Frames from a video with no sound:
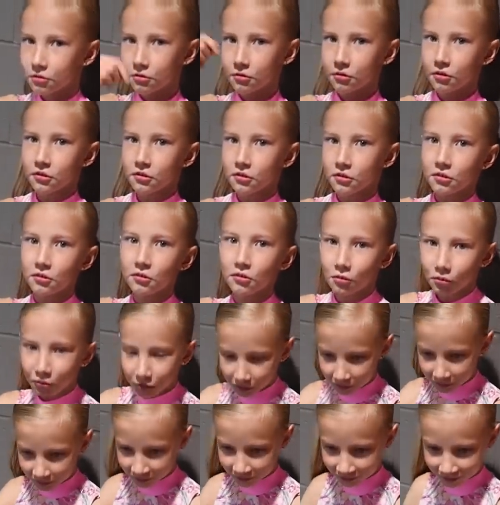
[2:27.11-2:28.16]
Are you
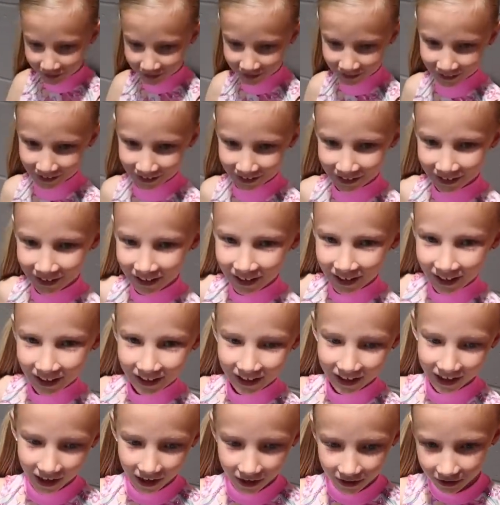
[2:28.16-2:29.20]
leading the music to
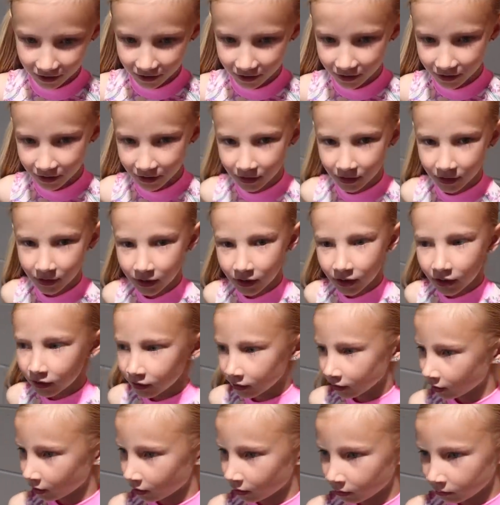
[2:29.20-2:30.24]
the program?
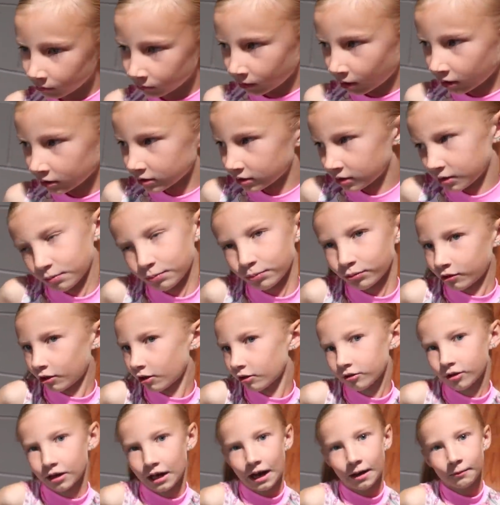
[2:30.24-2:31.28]
Mommy, no, not the
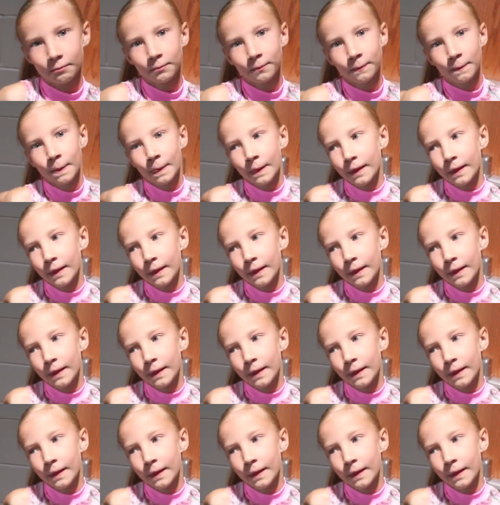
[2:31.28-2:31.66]
program.